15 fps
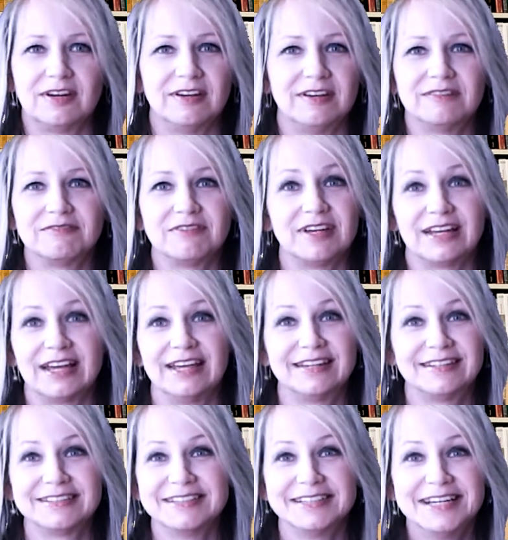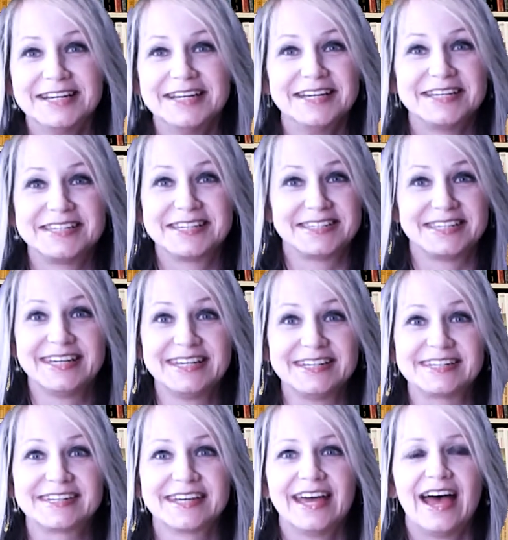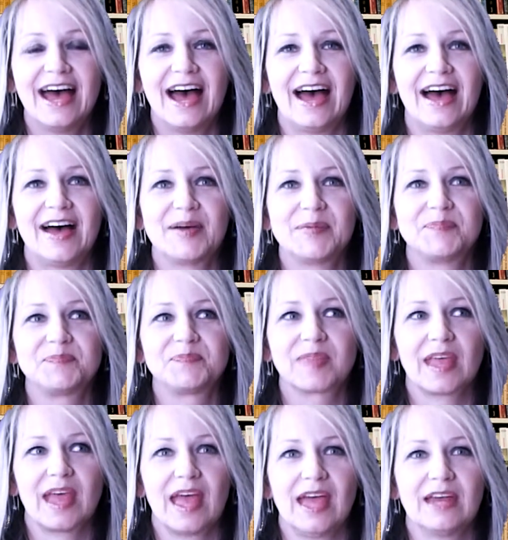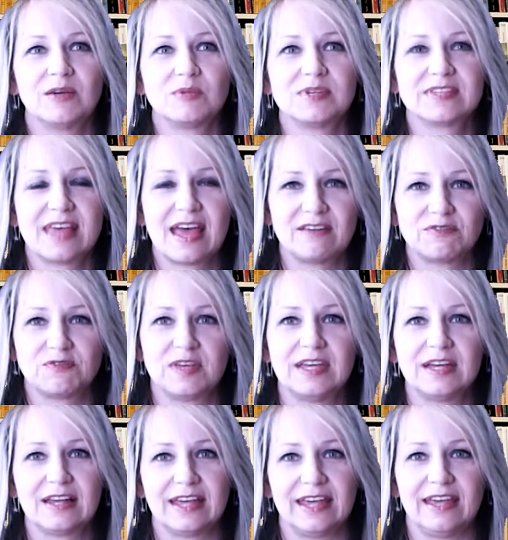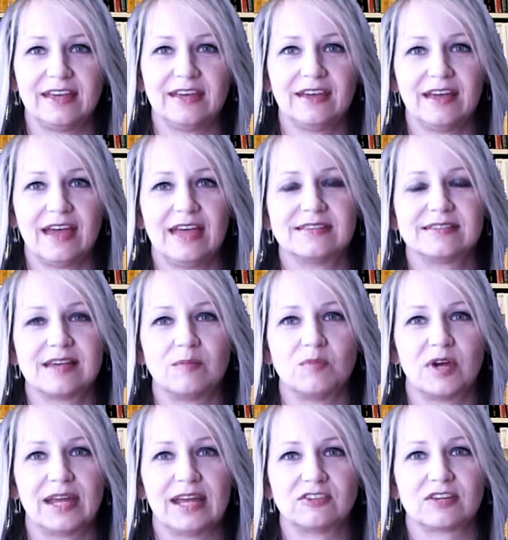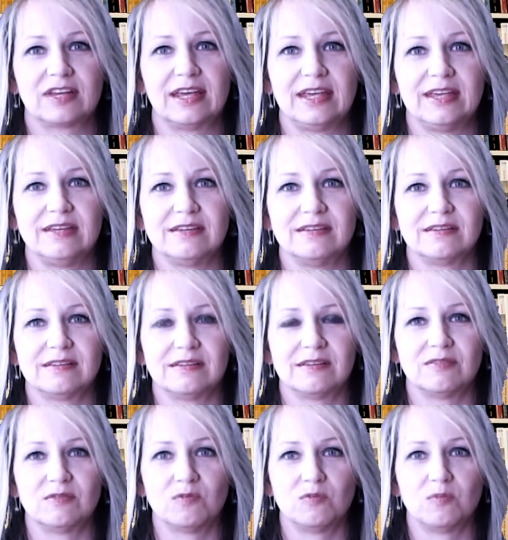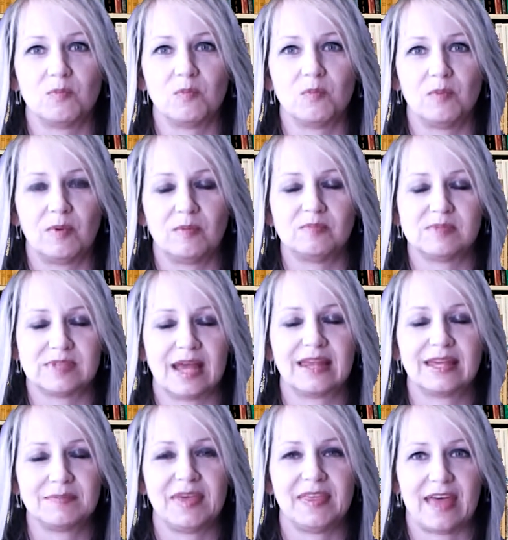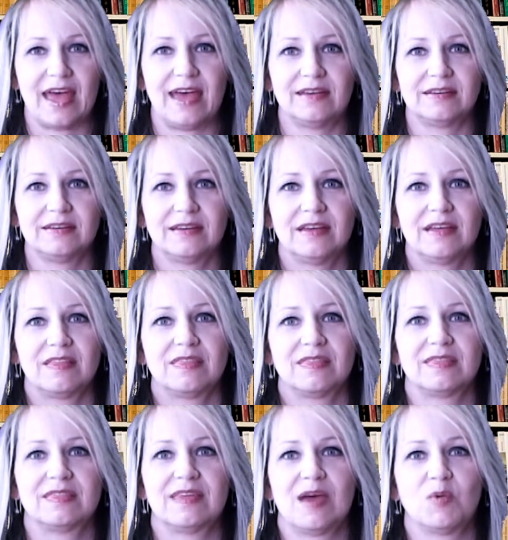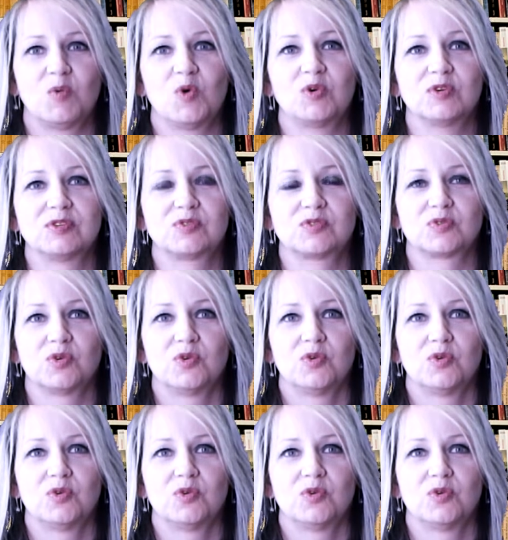really, is this it? And it was that feeling and someone actually telling me that was